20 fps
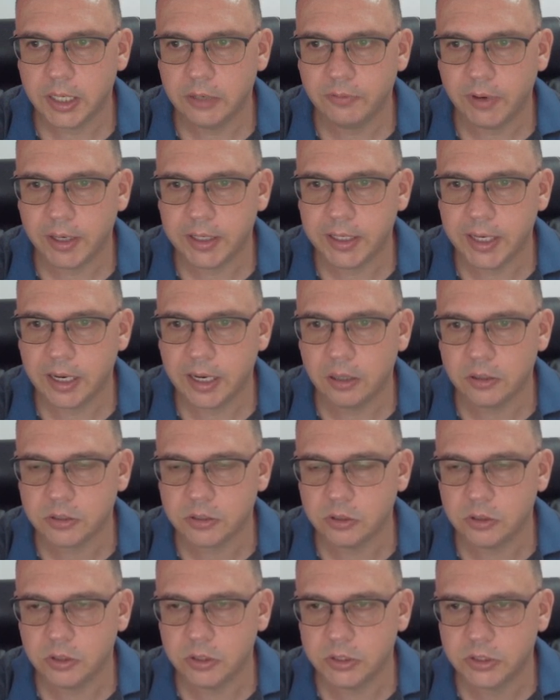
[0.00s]
right now it's
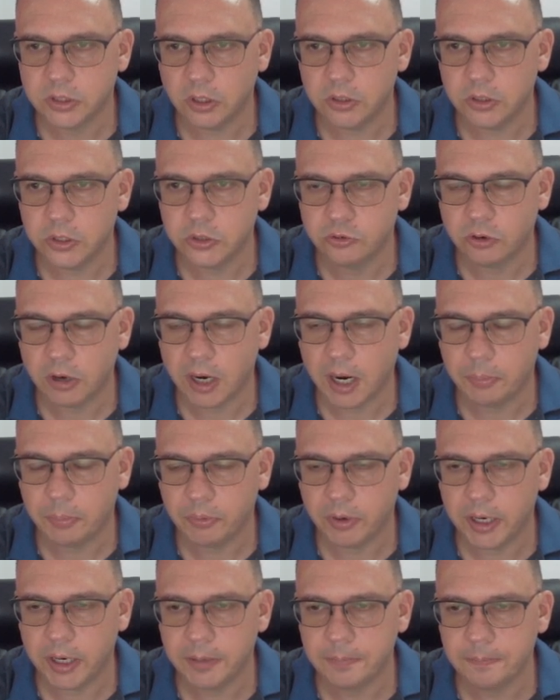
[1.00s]
starting to drop,
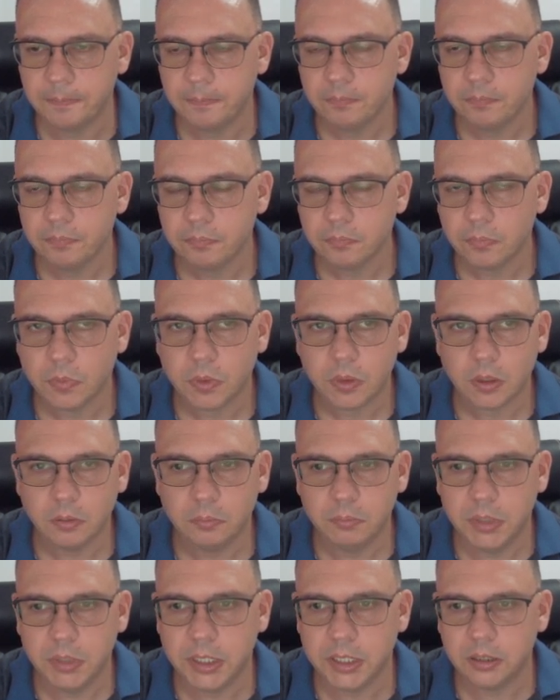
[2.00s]
right?
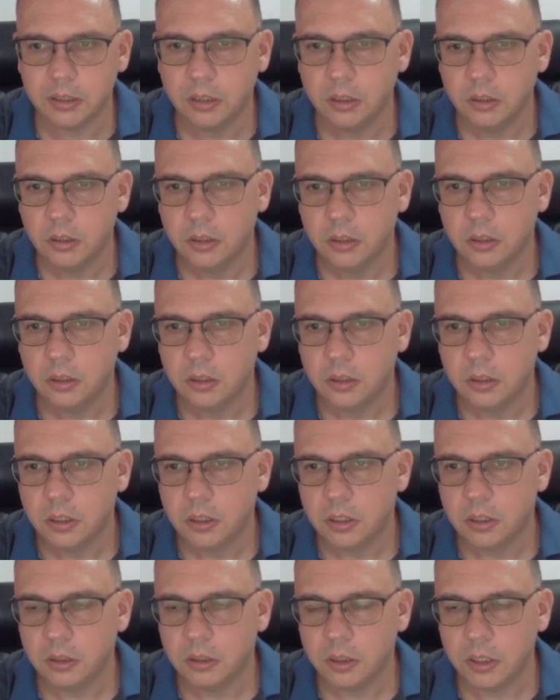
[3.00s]
But
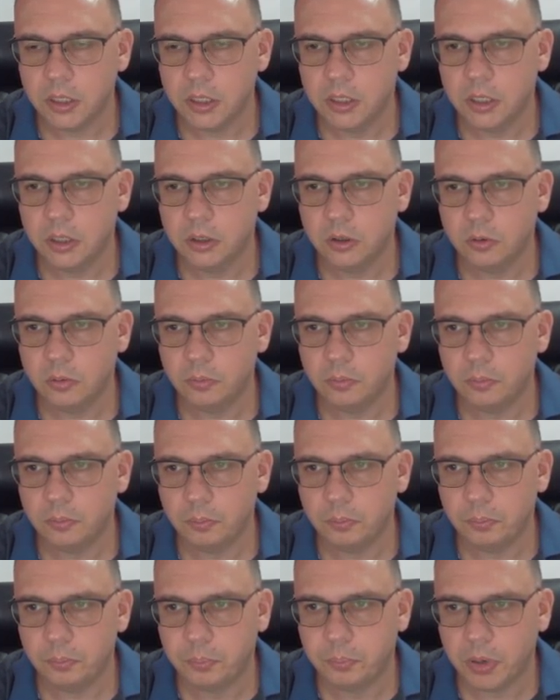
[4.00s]
you know,
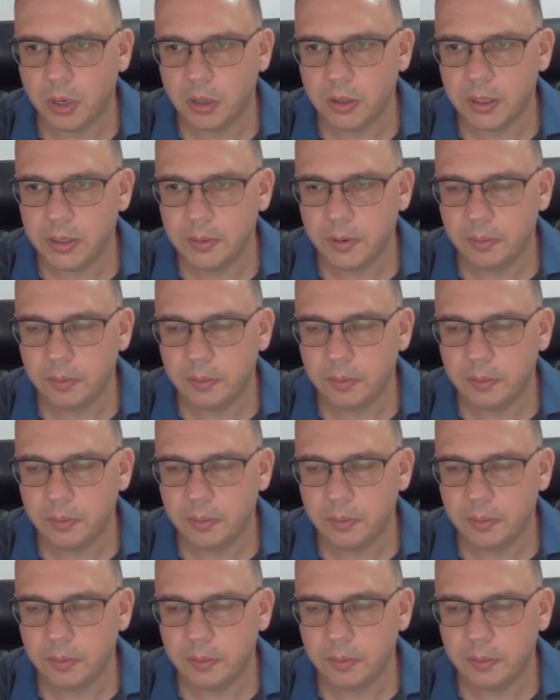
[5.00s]
probably